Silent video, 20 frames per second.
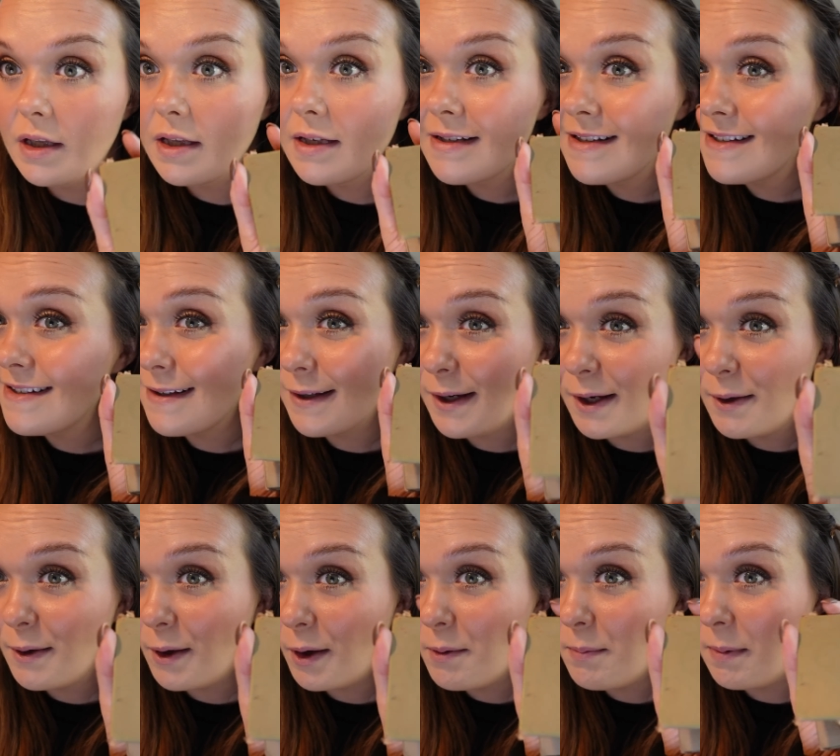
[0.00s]
This is the
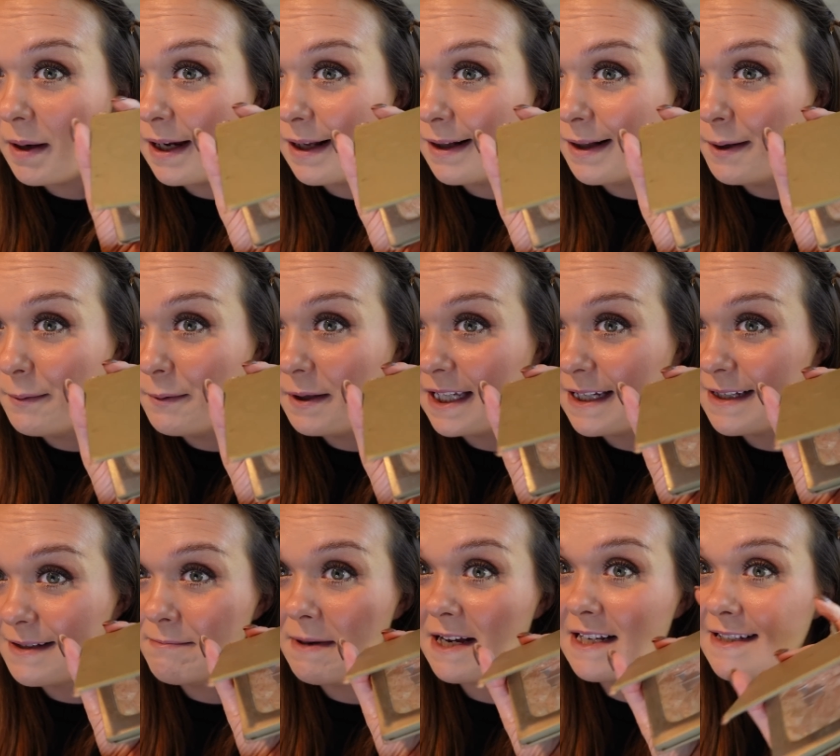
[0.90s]
Cocoa by Chloe
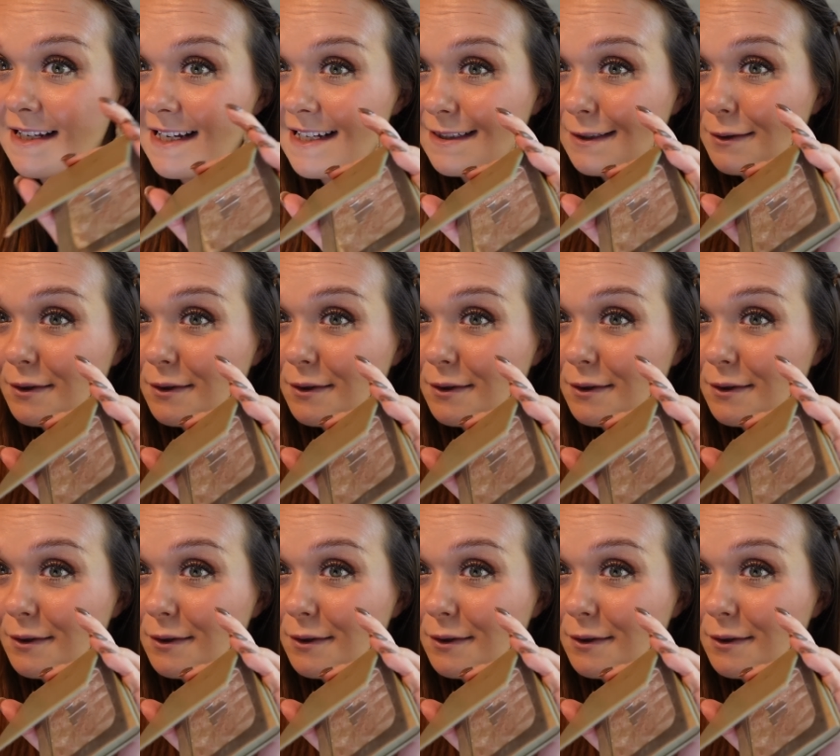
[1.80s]
Cosmetics.